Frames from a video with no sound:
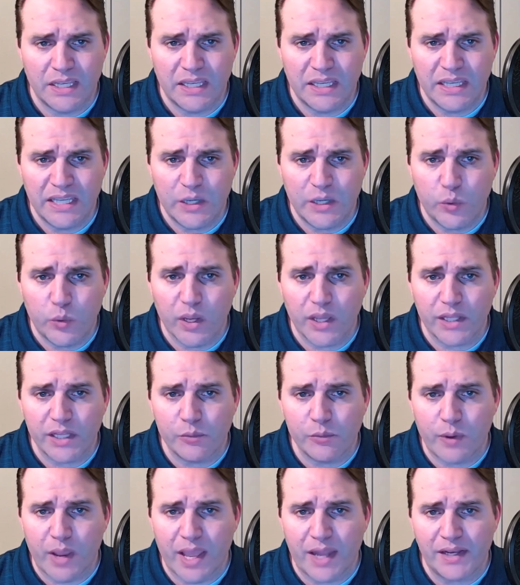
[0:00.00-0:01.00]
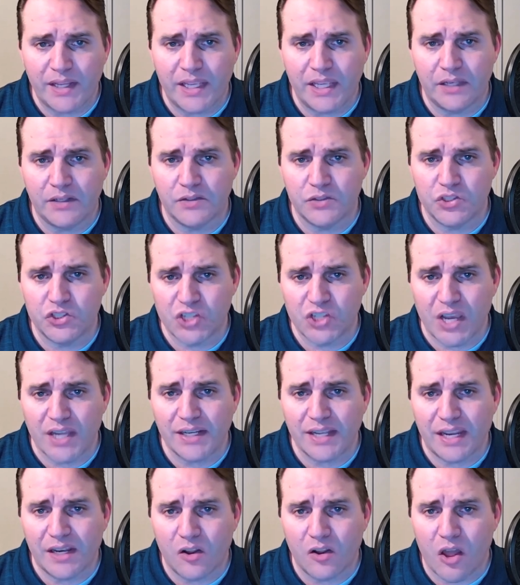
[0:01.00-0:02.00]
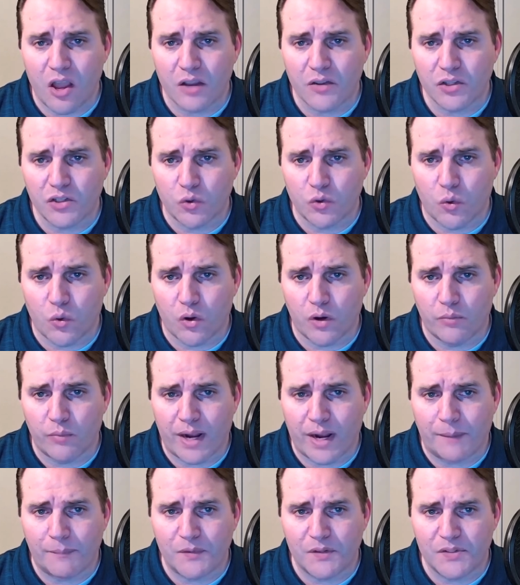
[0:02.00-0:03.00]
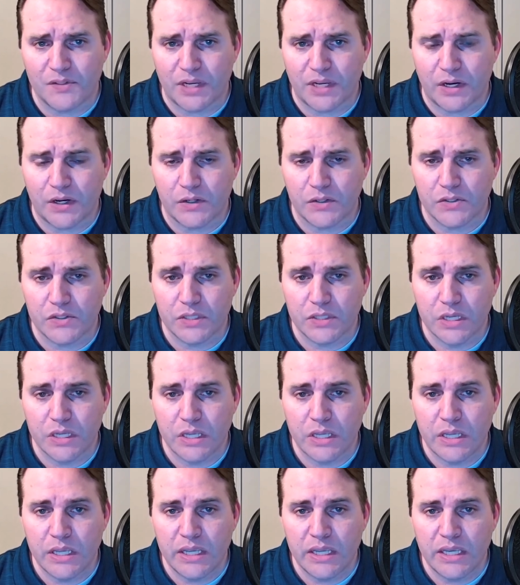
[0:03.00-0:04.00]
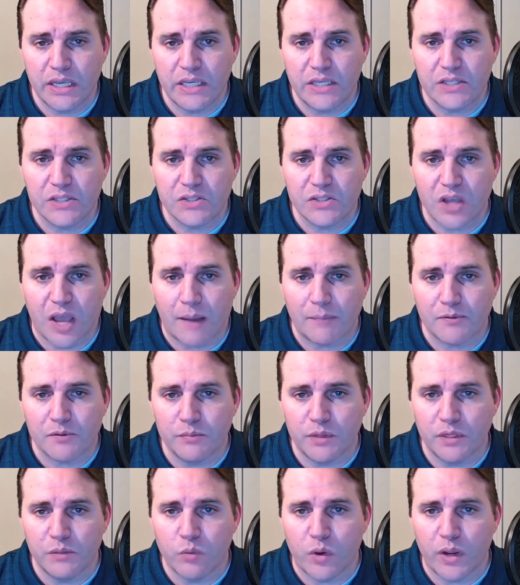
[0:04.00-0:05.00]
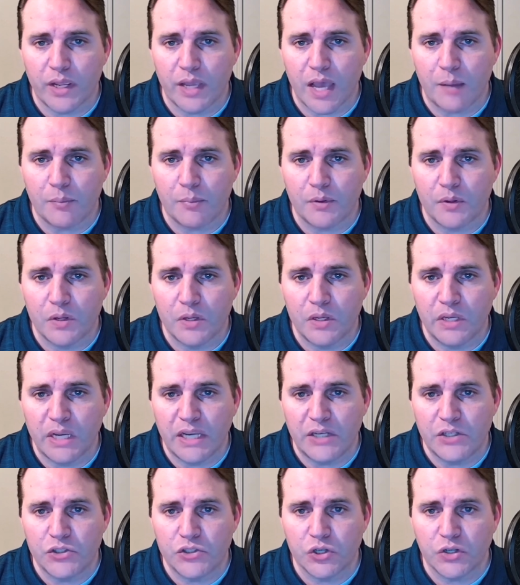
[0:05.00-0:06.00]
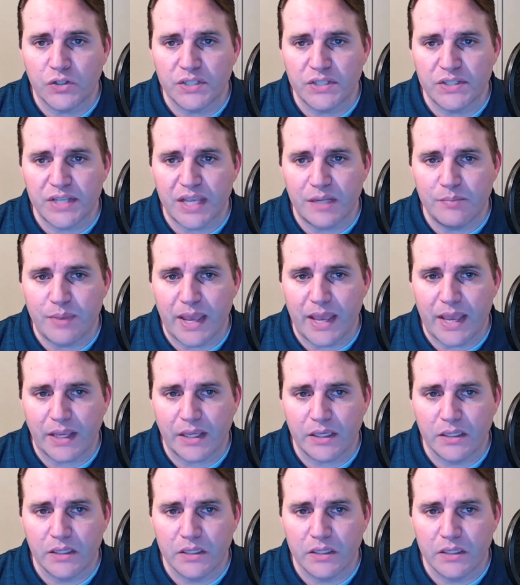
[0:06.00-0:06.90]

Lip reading: He quickly ran in, shut and locked the door, and ran up the stairs. He stopped midway up and jerked his head back.